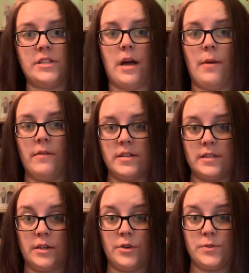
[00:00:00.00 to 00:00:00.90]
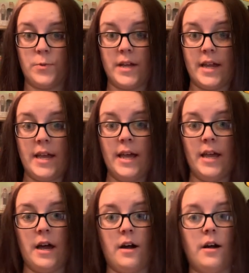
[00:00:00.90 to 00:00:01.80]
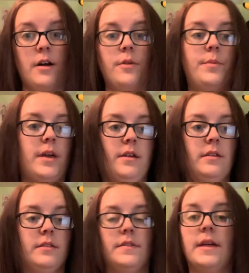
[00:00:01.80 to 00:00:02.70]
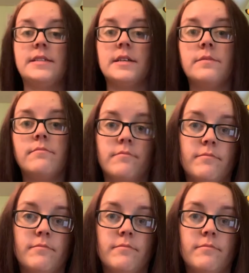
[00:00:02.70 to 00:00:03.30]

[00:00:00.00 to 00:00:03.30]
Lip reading: time obviously goes away, and then that's it.